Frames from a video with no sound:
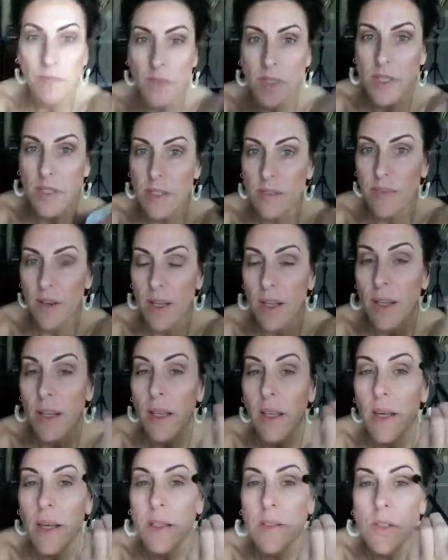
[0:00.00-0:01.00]
let me see if I can
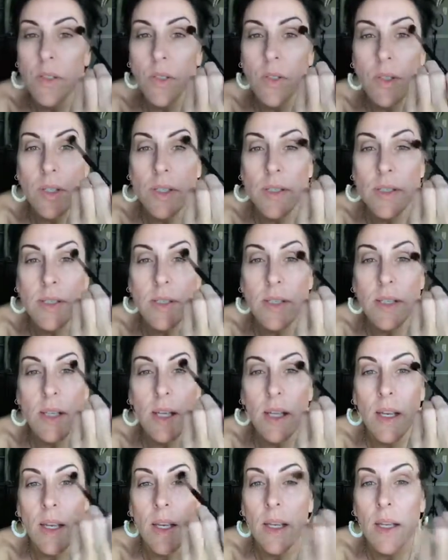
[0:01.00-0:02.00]
get it so you can see
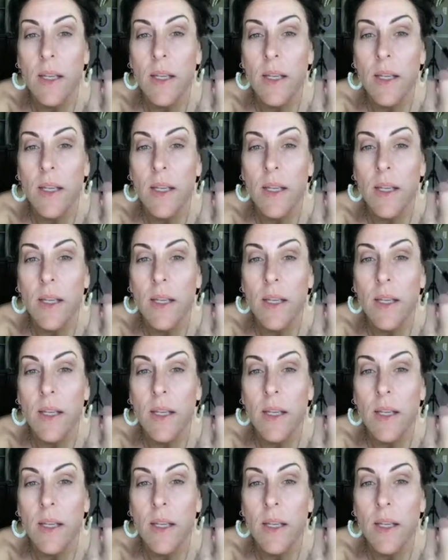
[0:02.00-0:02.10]
it.